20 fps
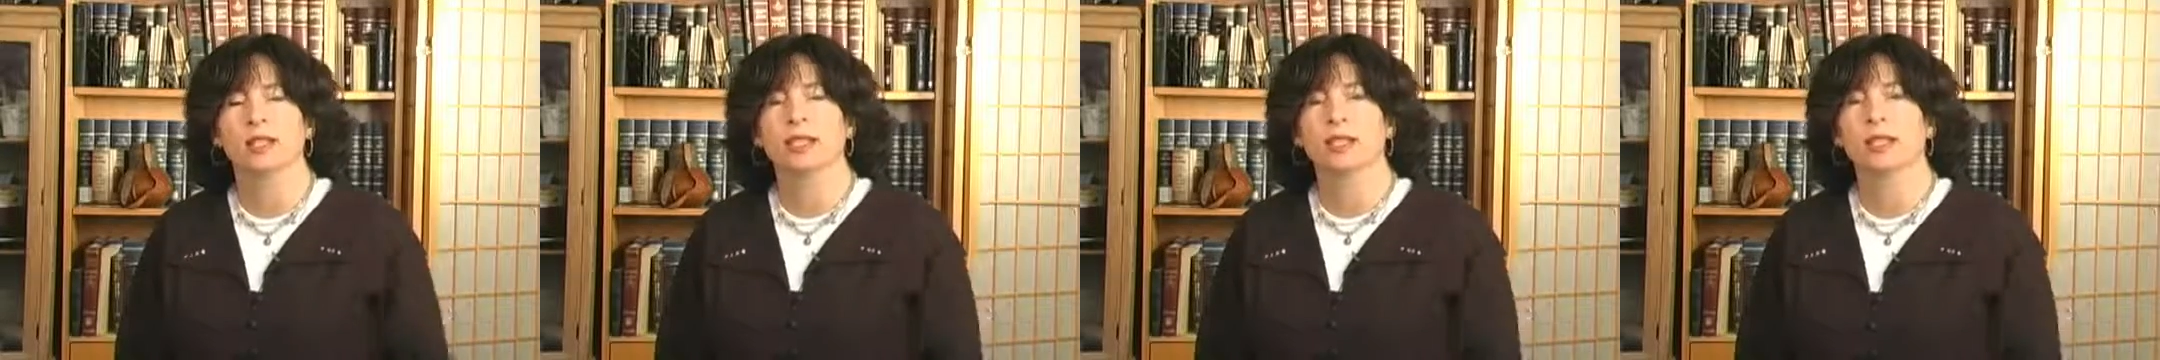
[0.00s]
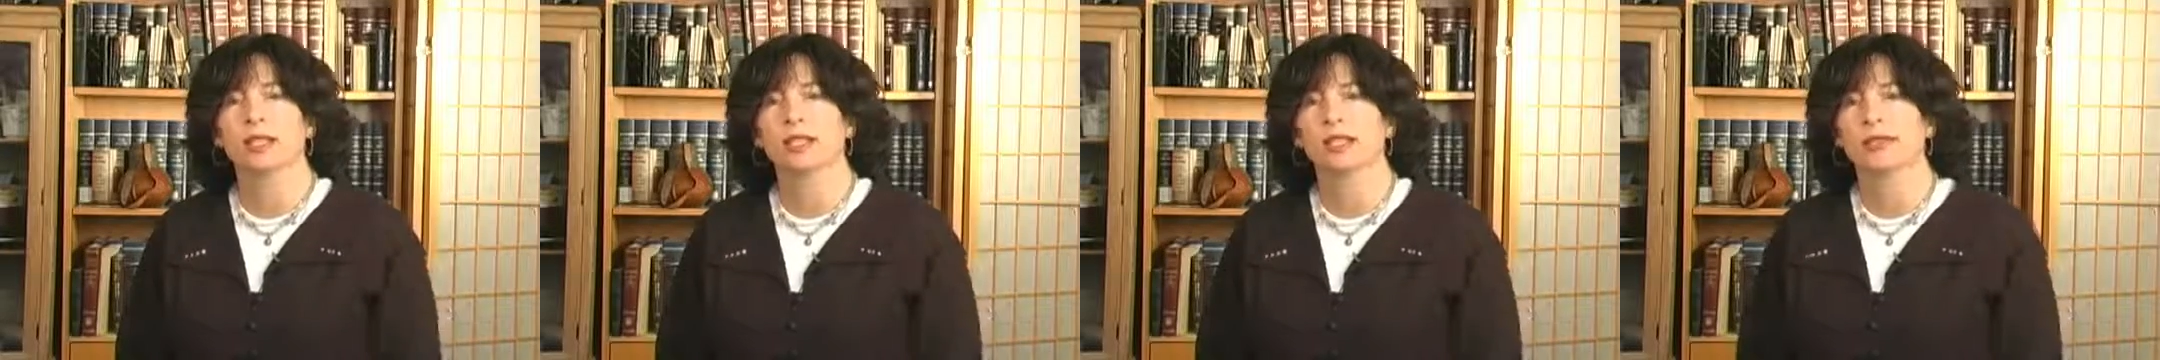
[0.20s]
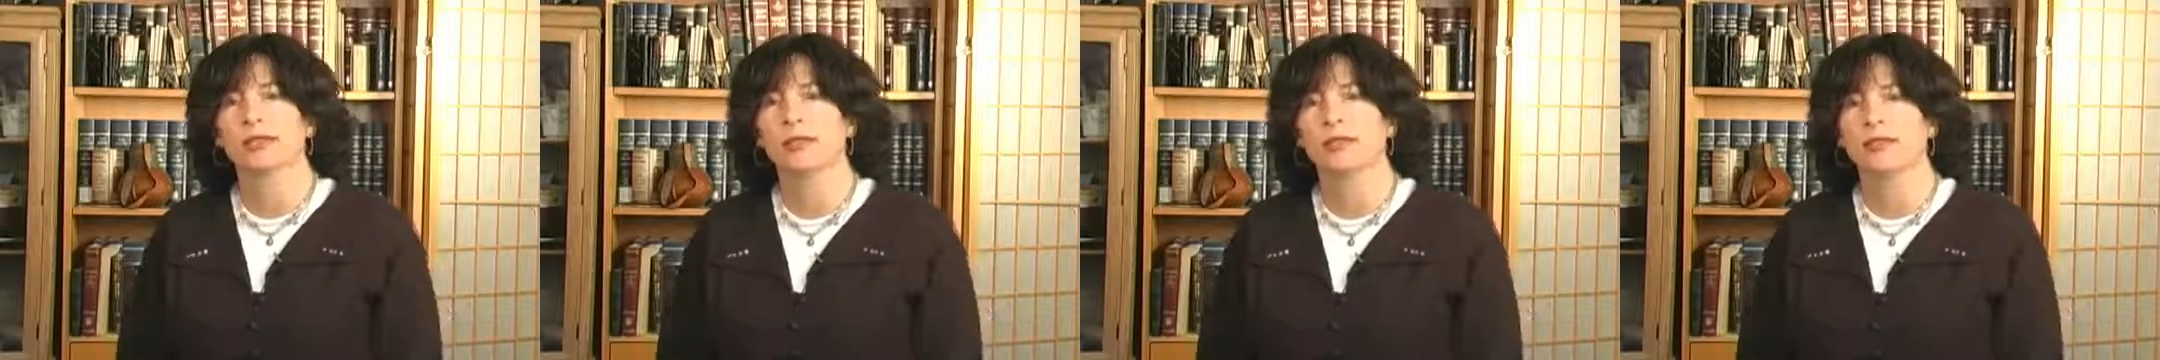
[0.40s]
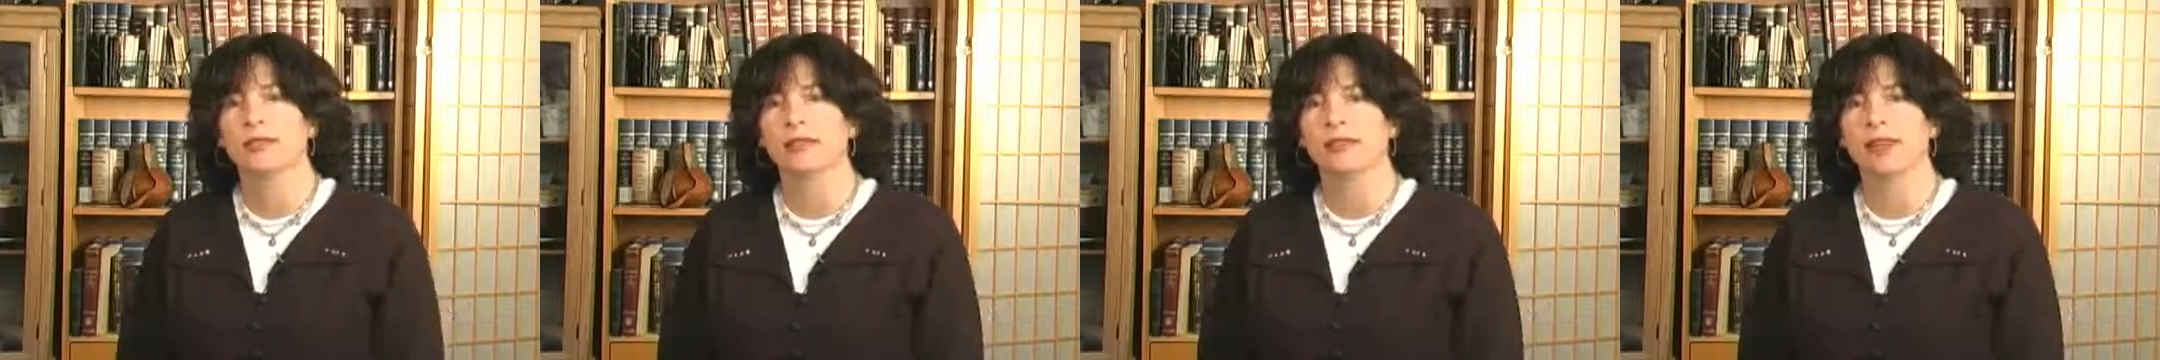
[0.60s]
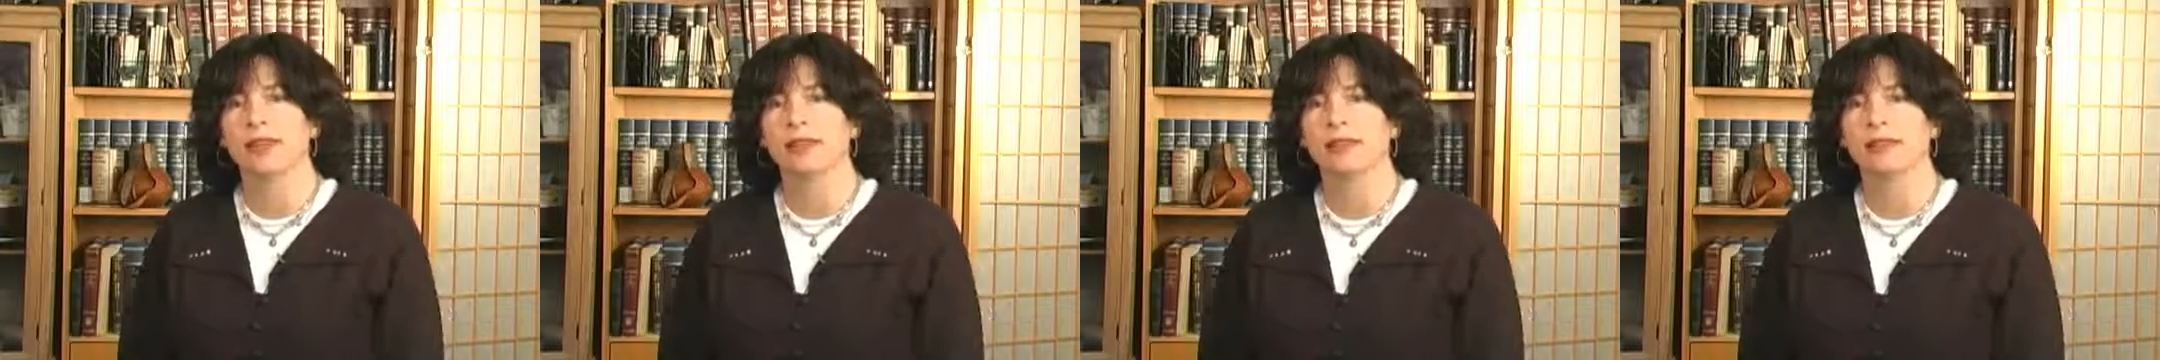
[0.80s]
to the city
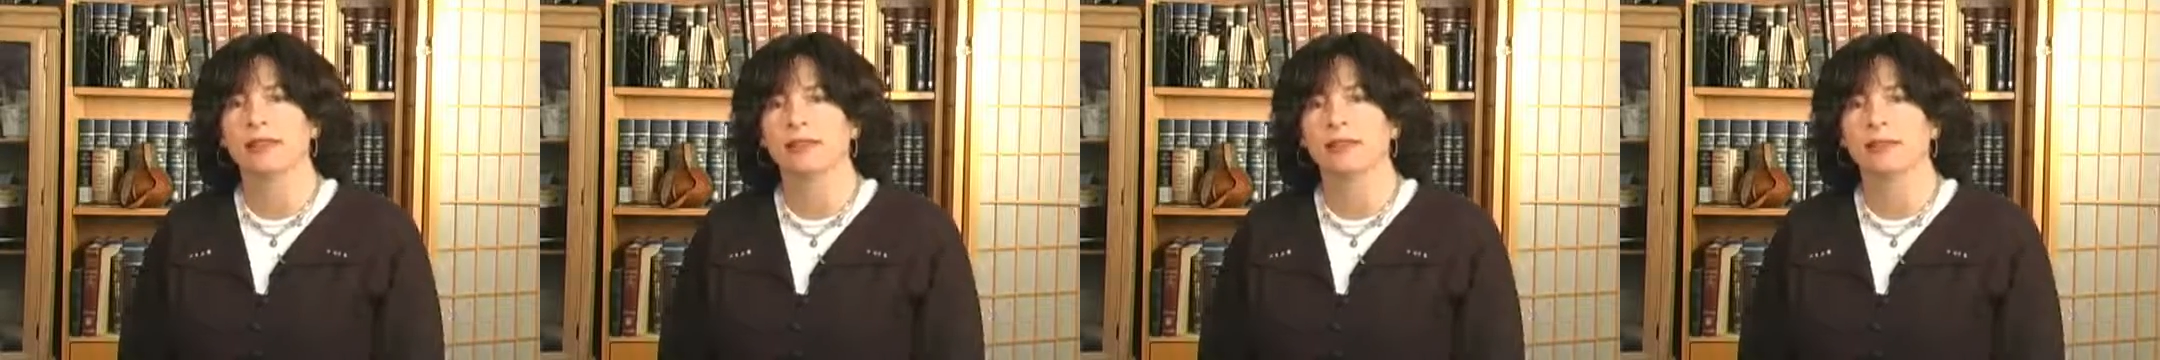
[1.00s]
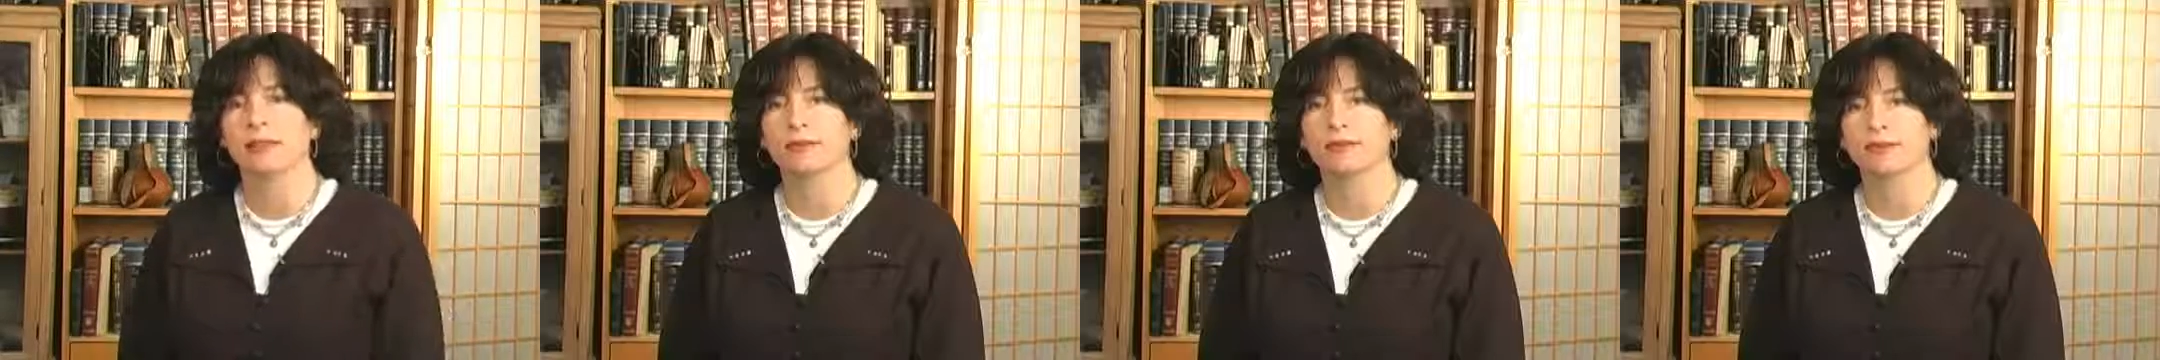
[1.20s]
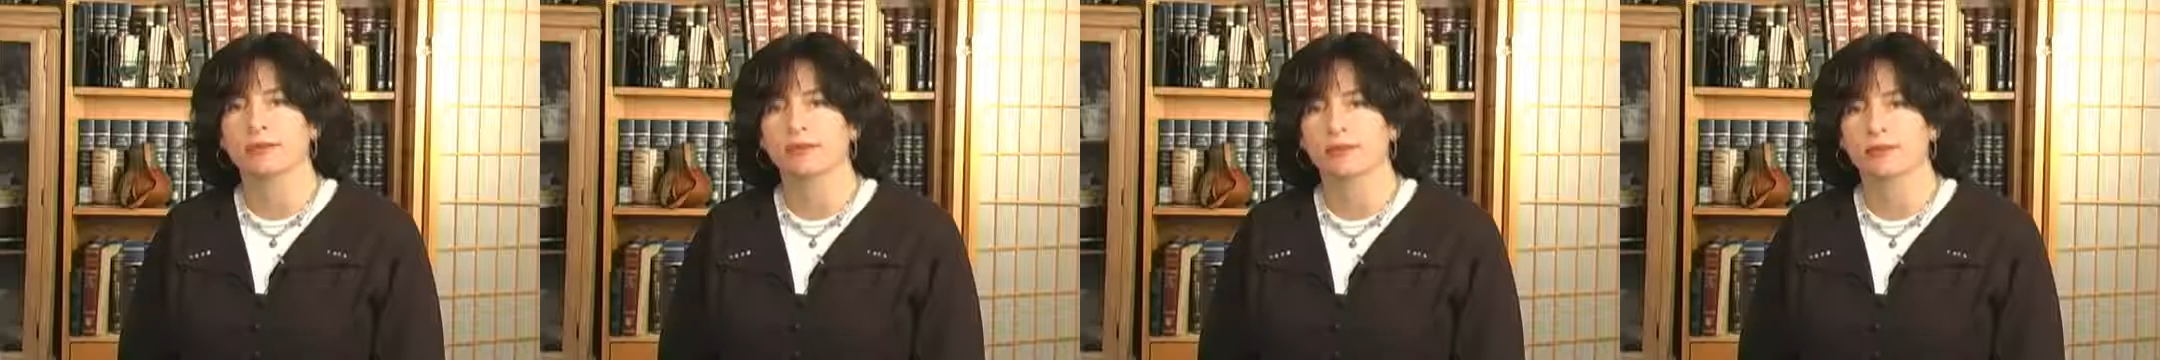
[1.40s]
of anger.